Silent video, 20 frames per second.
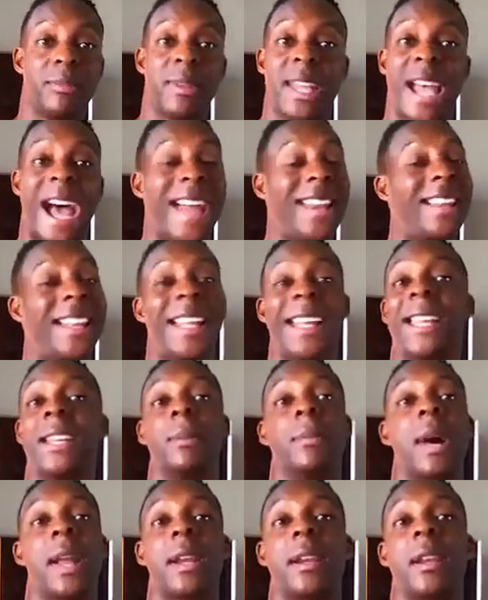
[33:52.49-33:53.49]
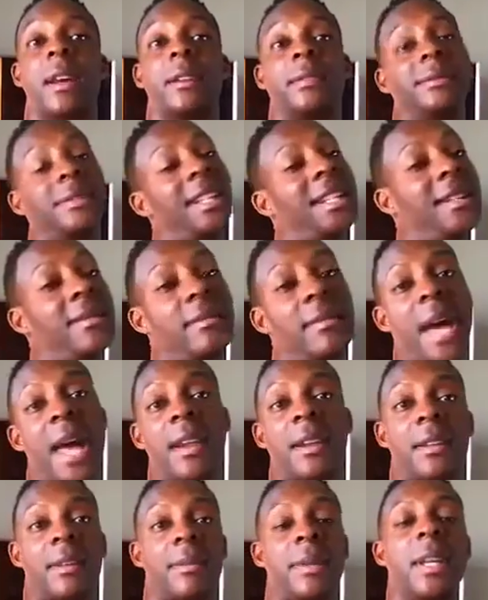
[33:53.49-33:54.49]
Me, I didn't let anybody know. It didn't
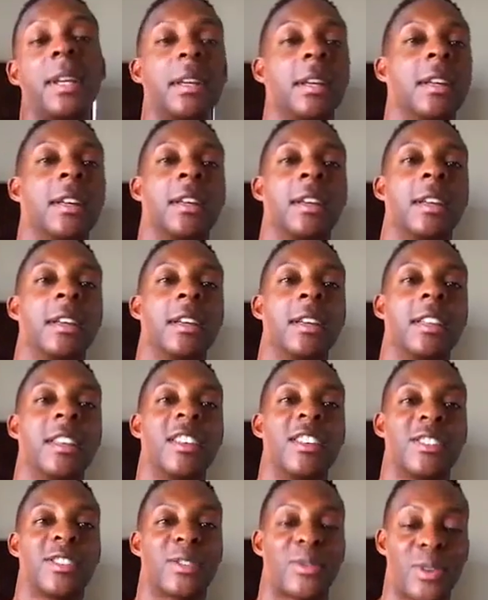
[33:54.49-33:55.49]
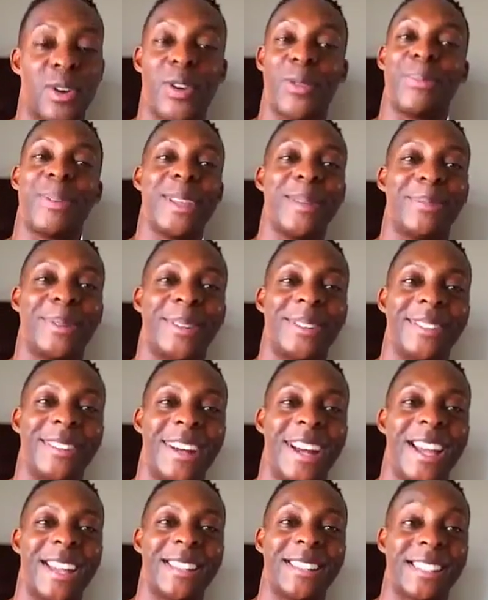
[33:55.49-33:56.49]
matter to me. You know, those are grown people,
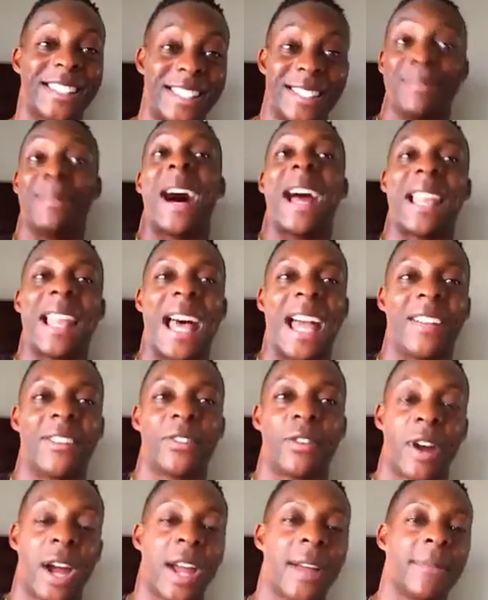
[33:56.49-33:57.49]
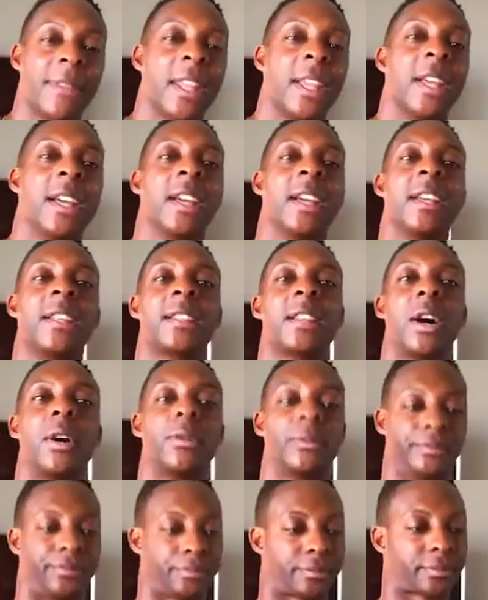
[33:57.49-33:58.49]
right? This is my life, right?
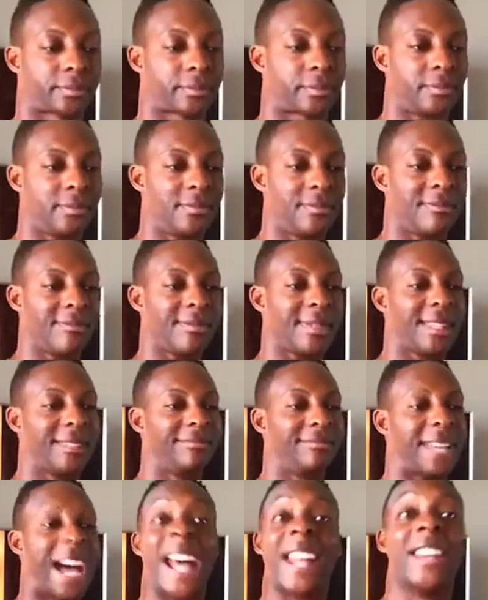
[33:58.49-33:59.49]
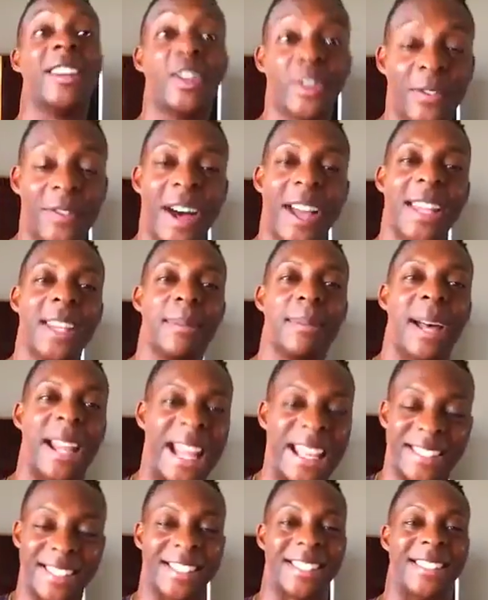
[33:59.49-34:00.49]
So I didn't notify
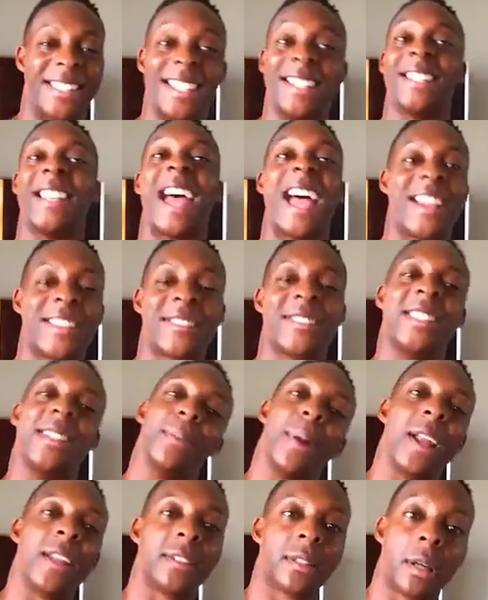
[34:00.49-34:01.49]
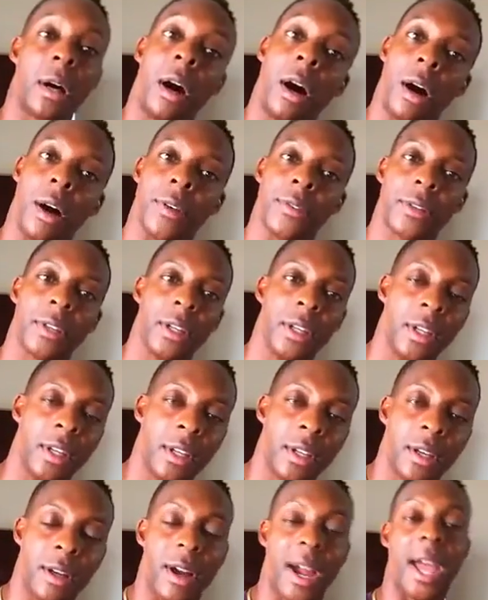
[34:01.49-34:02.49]
anybody. I just didn't answer anybody's calls,
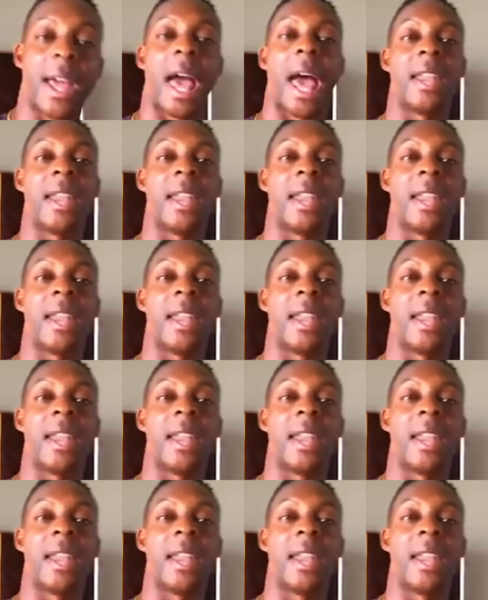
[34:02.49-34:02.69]
right?